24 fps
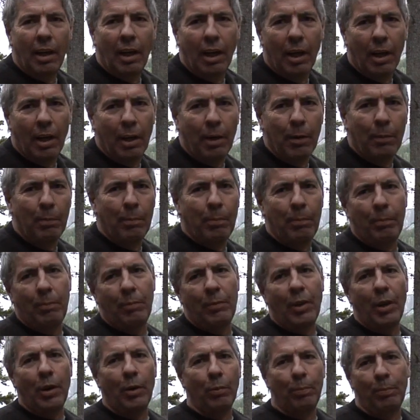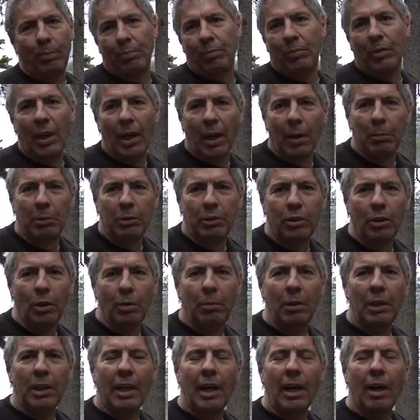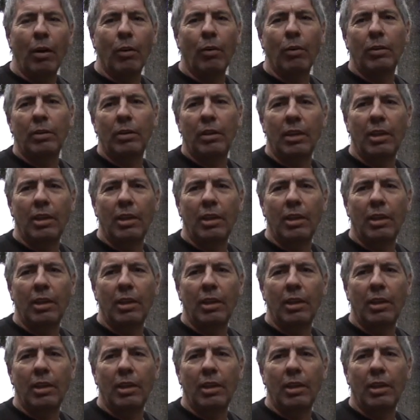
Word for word: Um, I'm assuming now